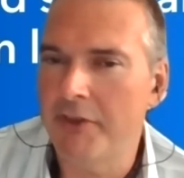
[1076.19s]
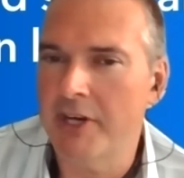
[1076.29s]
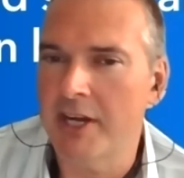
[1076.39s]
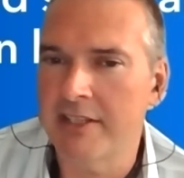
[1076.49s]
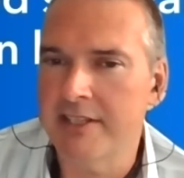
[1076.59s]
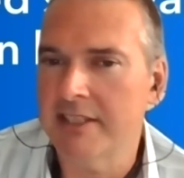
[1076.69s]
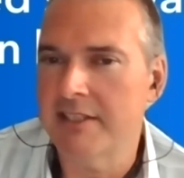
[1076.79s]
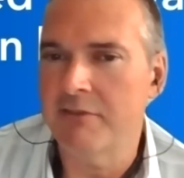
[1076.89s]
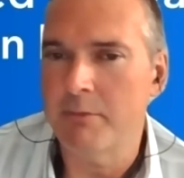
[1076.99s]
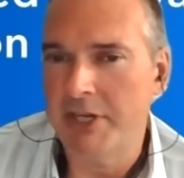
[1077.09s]
their contact
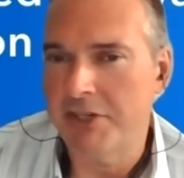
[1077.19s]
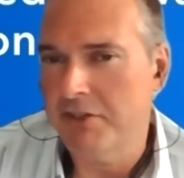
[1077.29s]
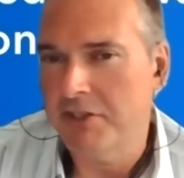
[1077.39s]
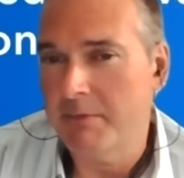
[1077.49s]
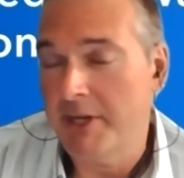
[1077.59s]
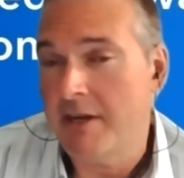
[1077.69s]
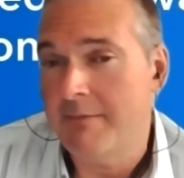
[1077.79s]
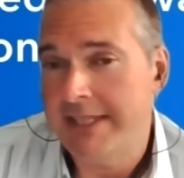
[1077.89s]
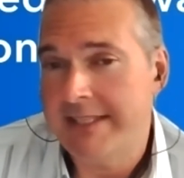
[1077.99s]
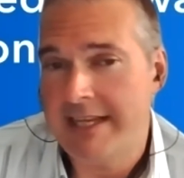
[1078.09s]
information to
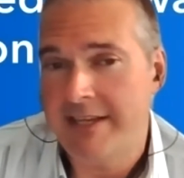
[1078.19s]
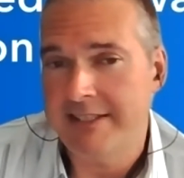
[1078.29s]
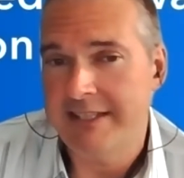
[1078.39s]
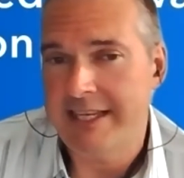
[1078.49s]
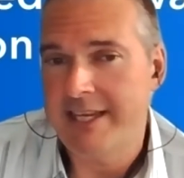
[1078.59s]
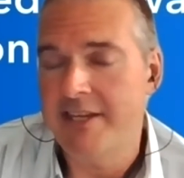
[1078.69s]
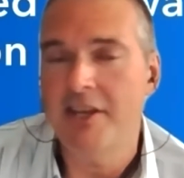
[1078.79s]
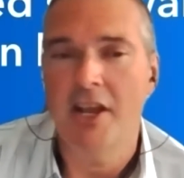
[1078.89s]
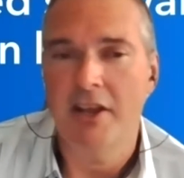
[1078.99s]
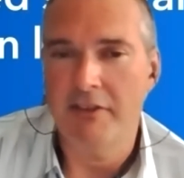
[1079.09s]
become a sales lead,
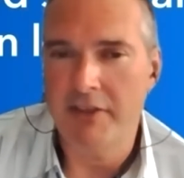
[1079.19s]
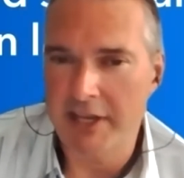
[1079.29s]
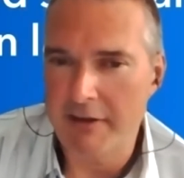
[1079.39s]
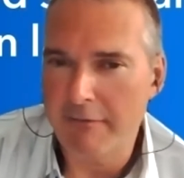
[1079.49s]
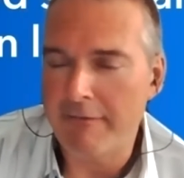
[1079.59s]
the